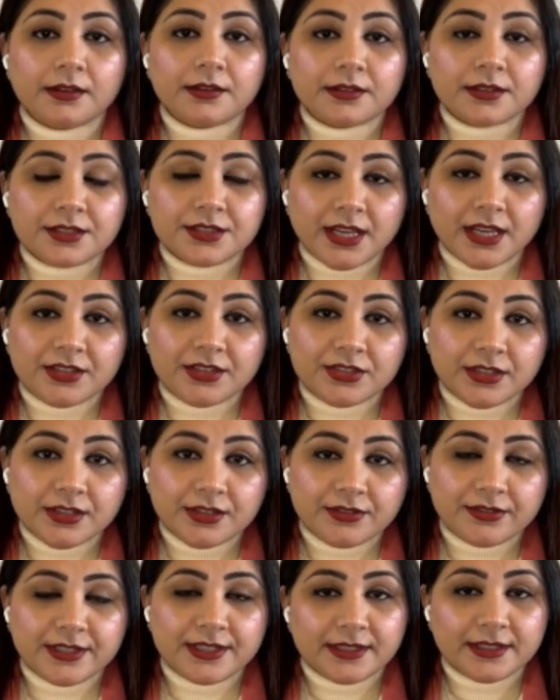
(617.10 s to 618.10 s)

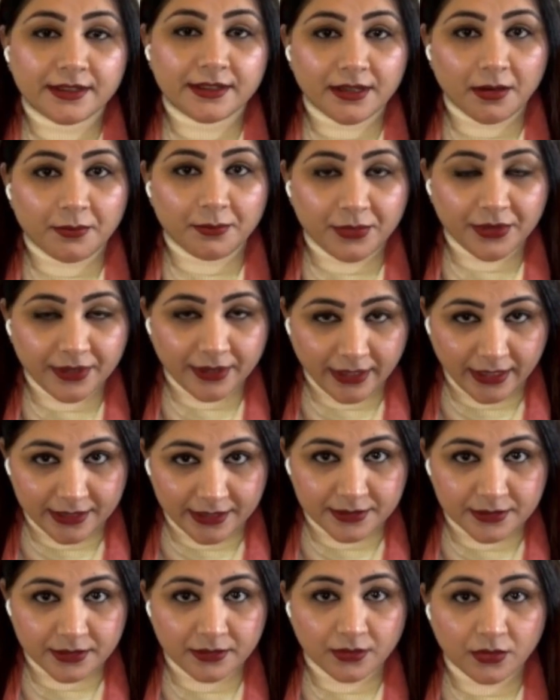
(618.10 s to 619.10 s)
Rejection reason number
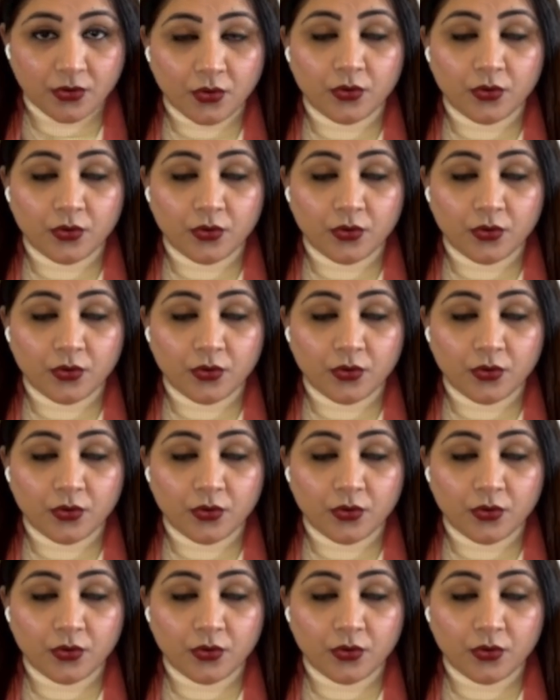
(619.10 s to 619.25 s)
8,